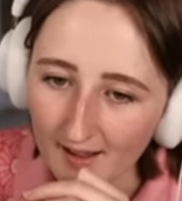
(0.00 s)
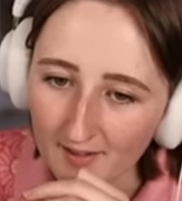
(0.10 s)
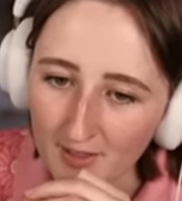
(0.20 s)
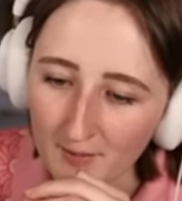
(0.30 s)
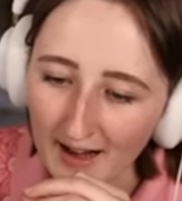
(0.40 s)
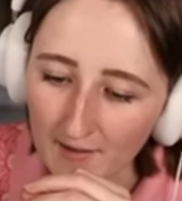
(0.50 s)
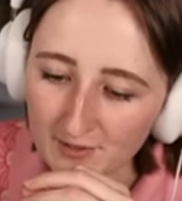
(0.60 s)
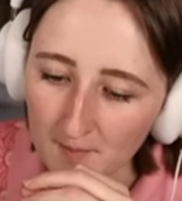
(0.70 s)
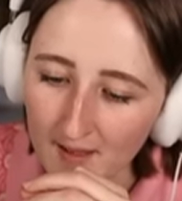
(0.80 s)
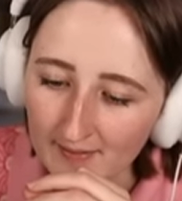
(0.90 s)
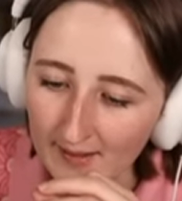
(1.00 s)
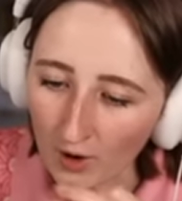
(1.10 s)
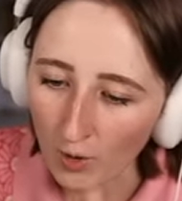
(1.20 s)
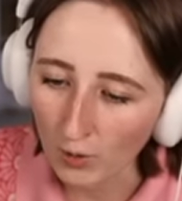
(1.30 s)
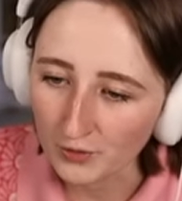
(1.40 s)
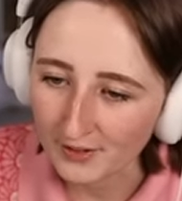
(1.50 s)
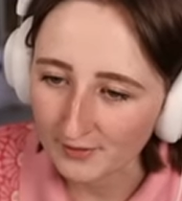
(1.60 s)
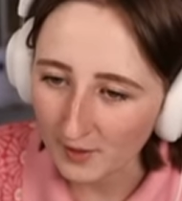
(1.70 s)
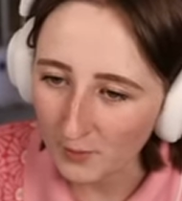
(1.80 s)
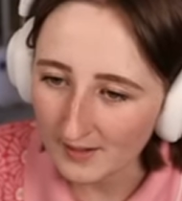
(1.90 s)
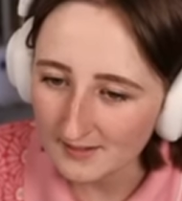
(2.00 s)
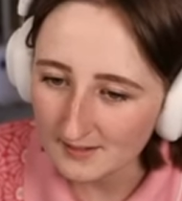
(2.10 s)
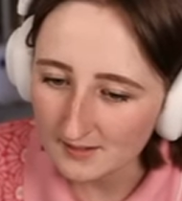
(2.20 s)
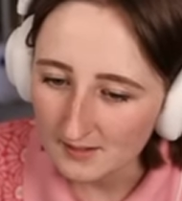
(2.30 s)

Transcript: they would have to make like a whole different one.